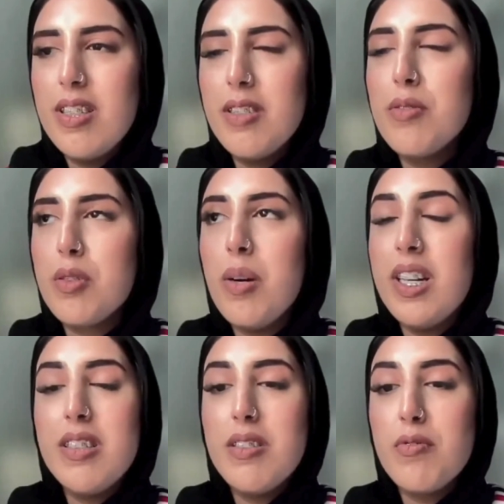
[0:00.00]
it was
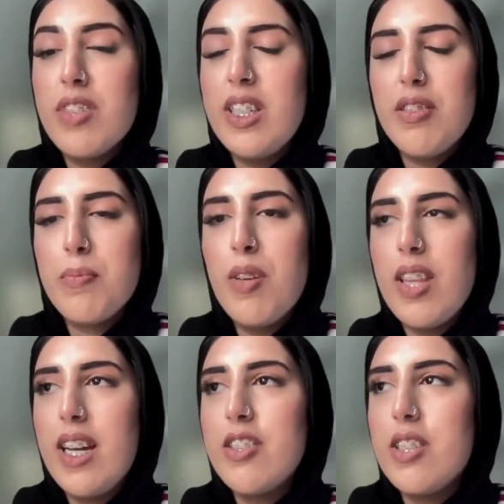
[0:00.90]
quite really smooth
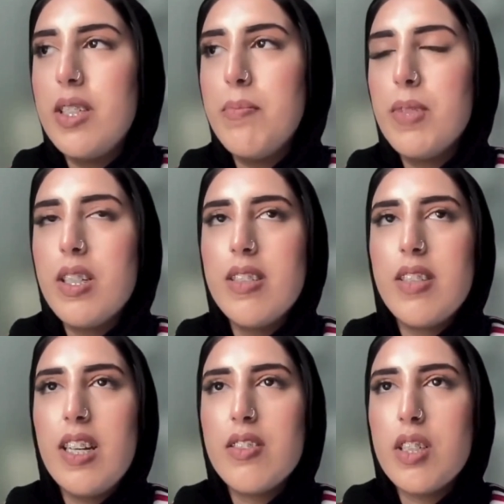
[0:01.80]
actually because
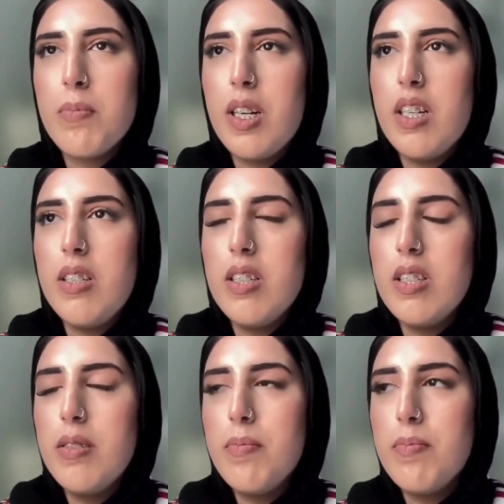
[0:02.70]
I started
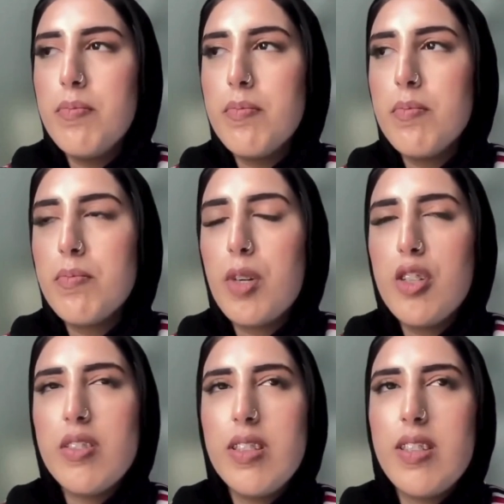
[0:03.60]
my
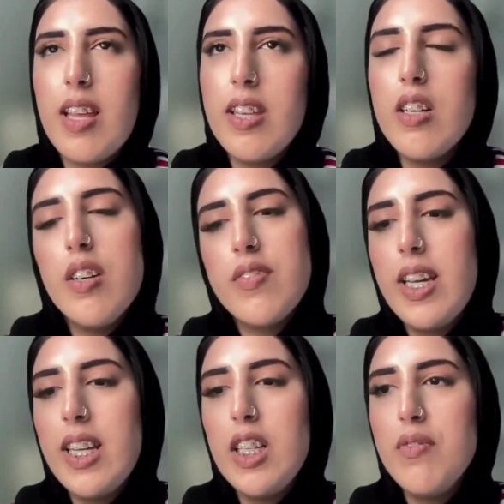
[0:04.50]
process I think after
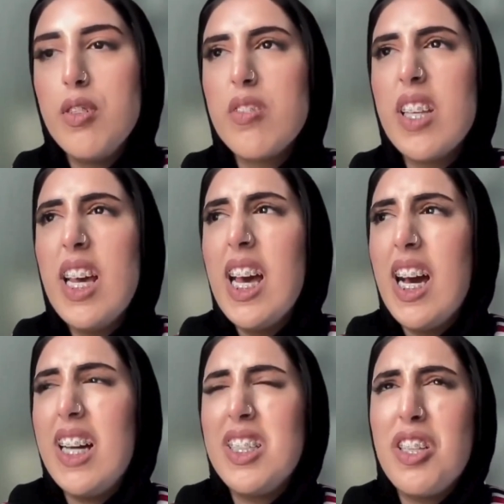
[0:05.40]
A levels,
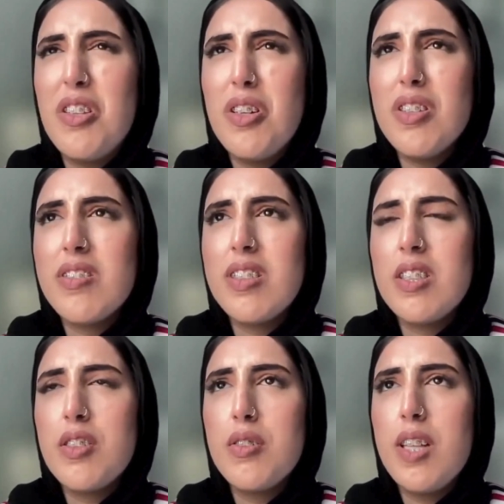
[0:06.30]
and then it lasted
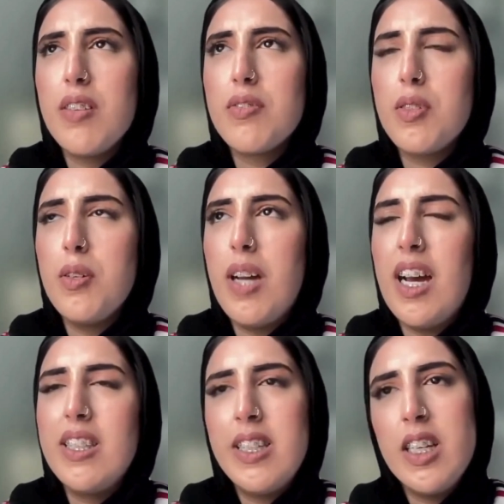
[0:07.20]
until like so
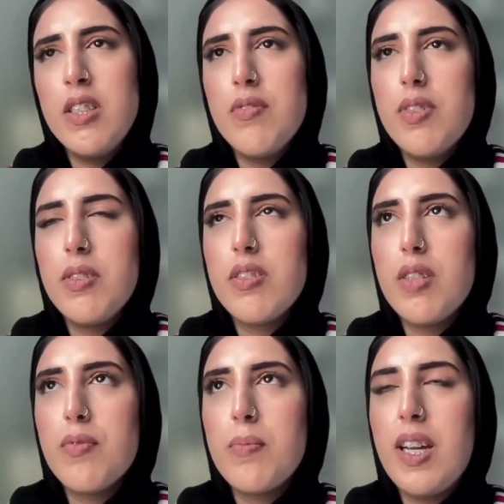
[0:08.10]
at the end it
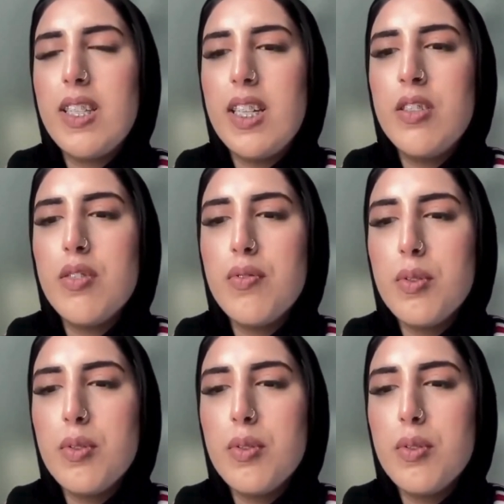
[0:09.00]
started from like the end of